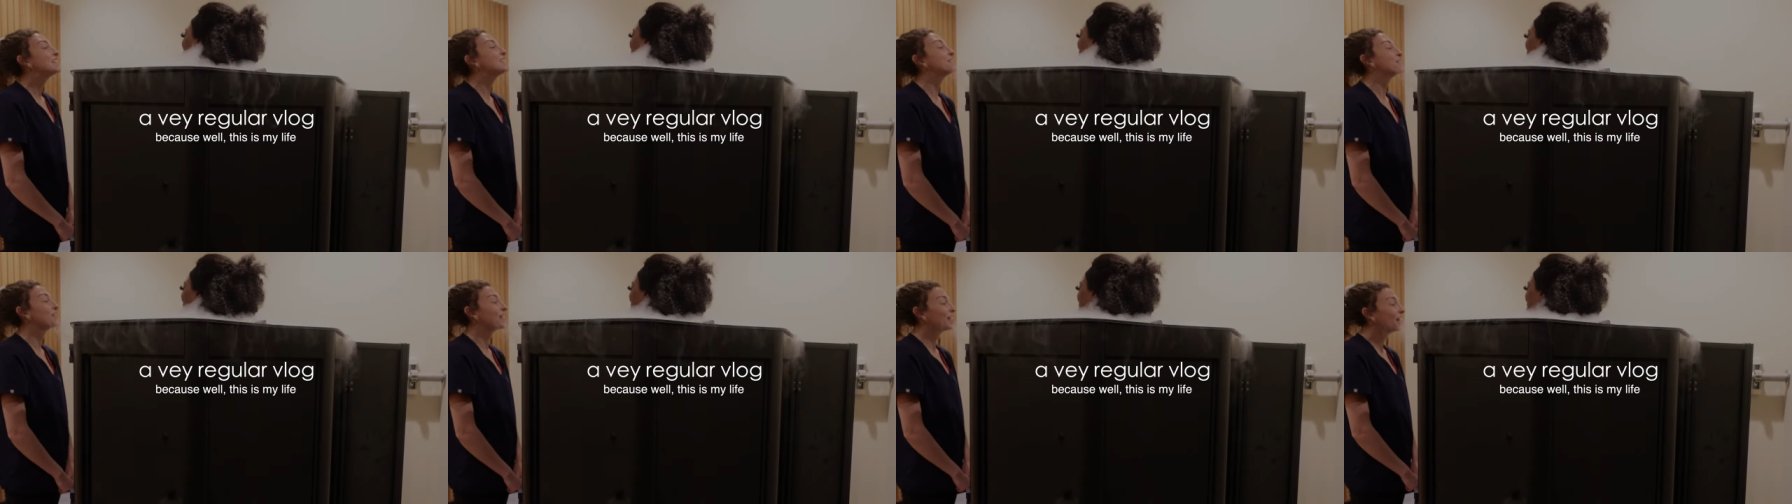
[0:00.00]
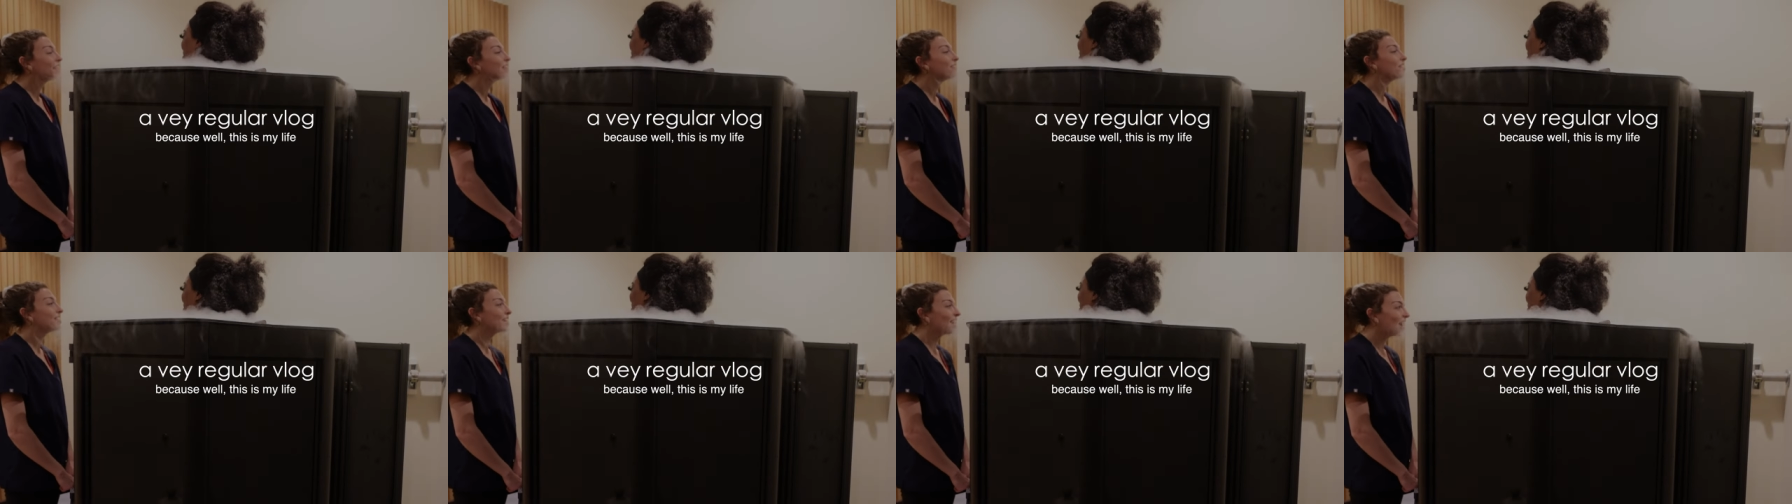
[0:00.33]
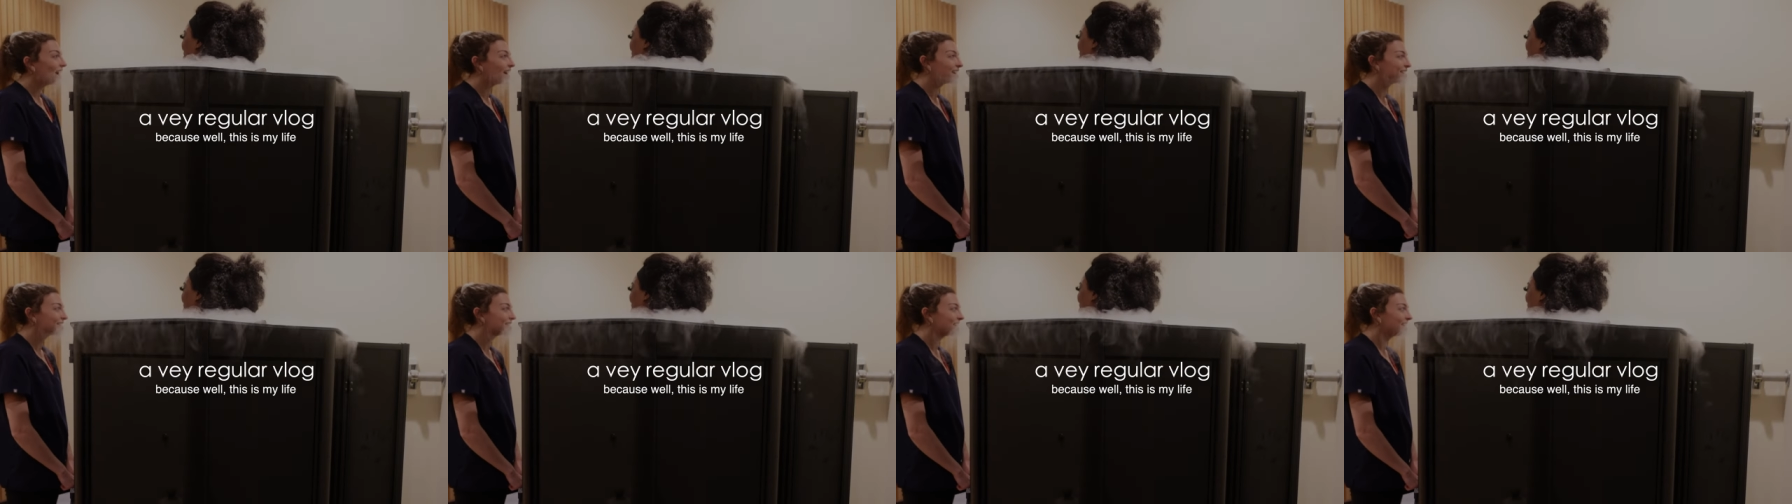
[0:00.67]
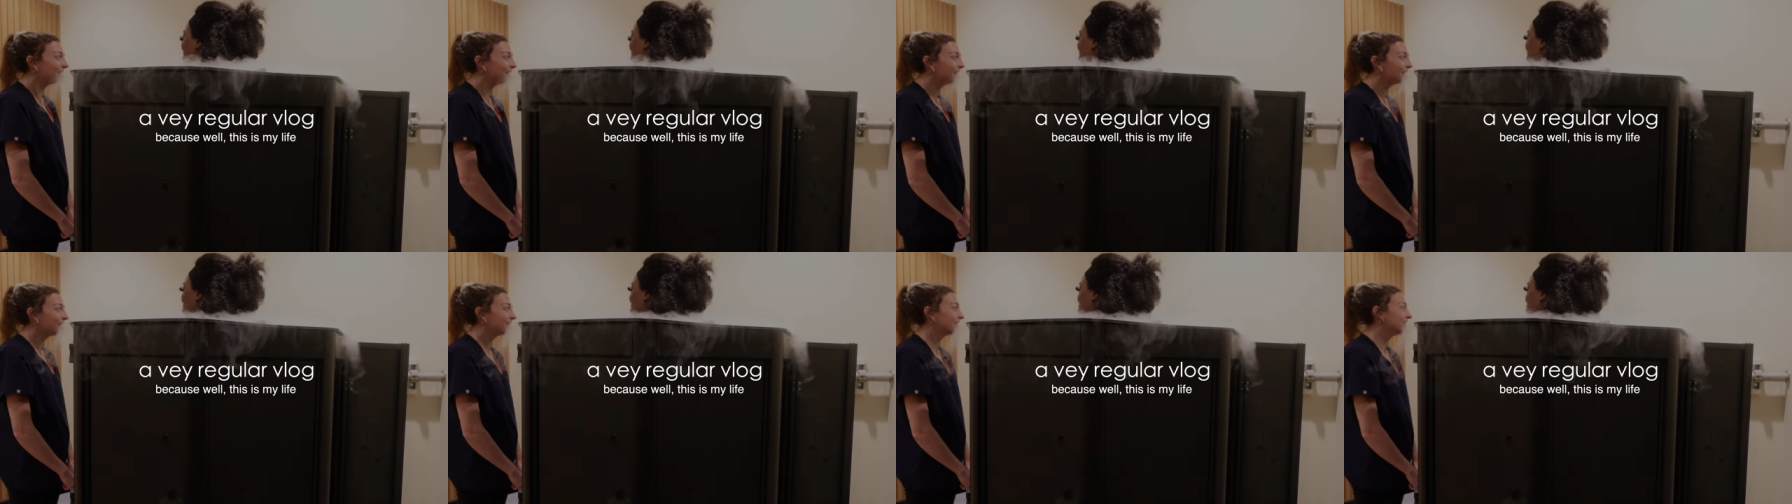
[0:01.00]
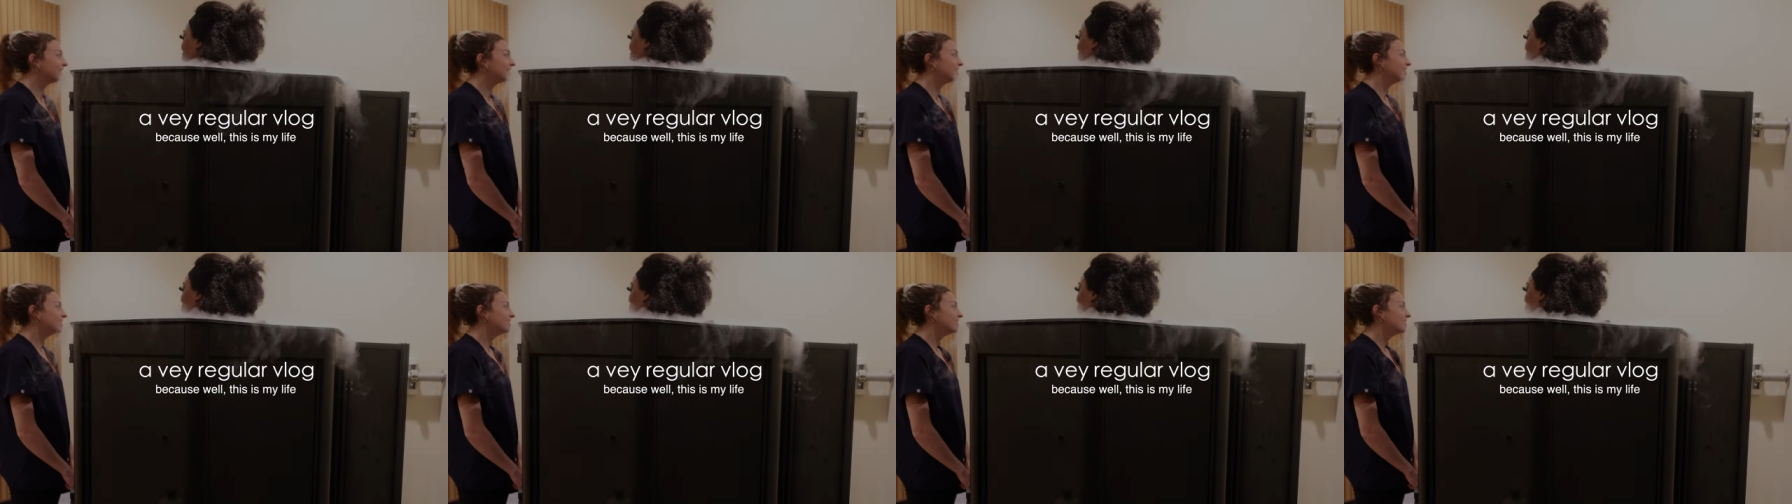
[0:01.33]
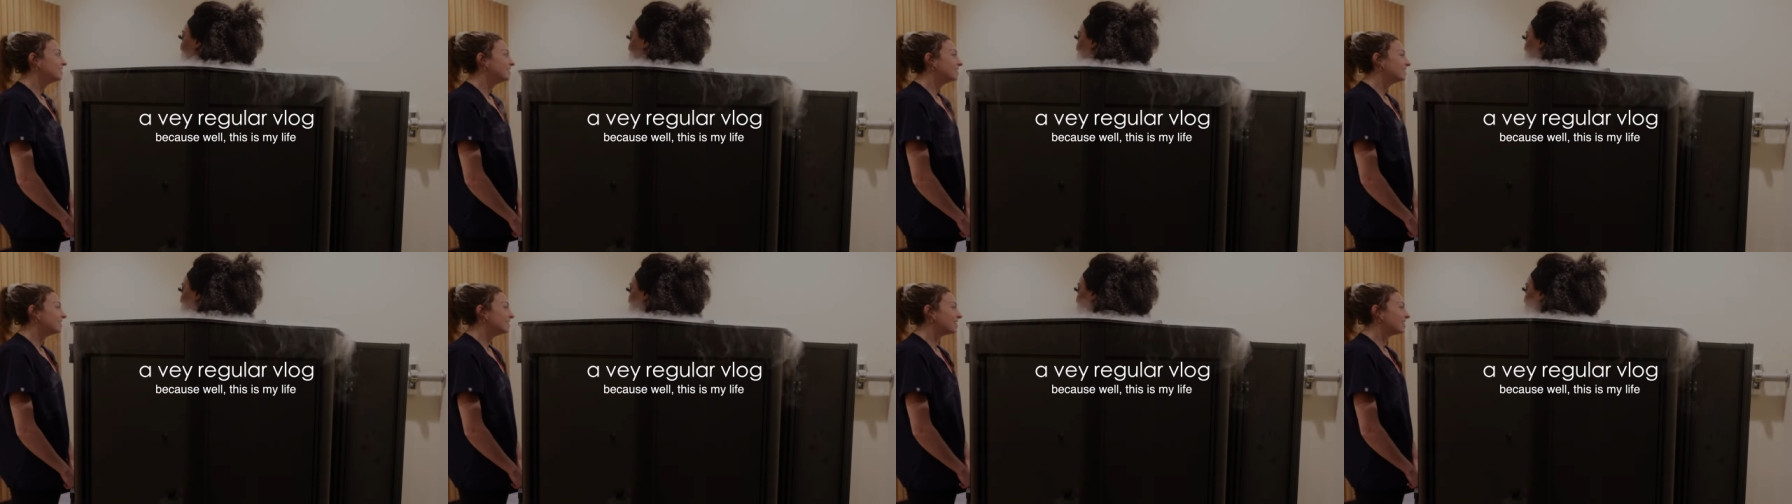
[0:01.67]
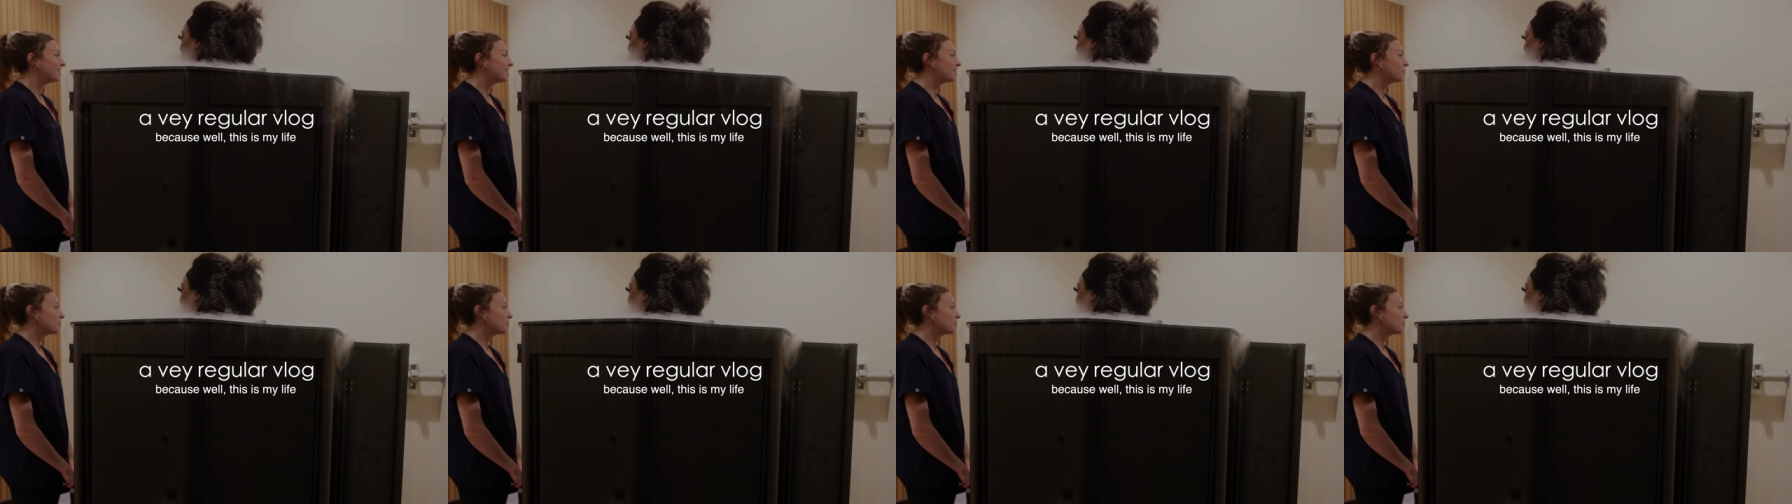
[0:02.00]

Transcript: very relaxing. Uh,